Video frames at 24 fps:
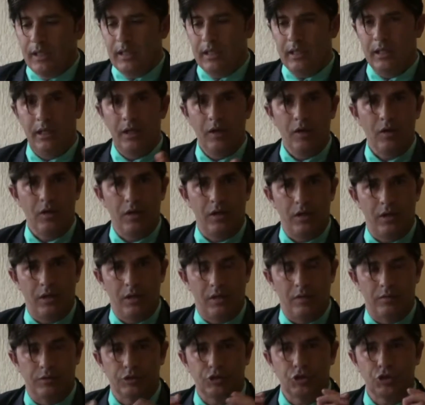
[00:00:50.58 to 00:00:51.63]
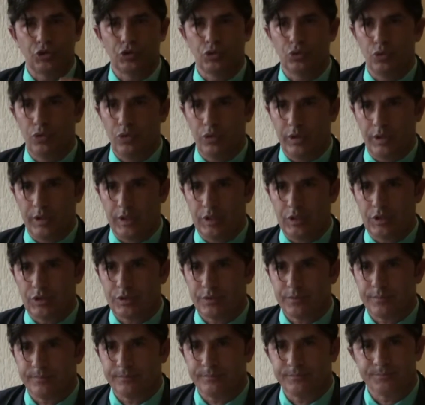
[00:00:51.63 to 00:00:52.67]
Alcohol stores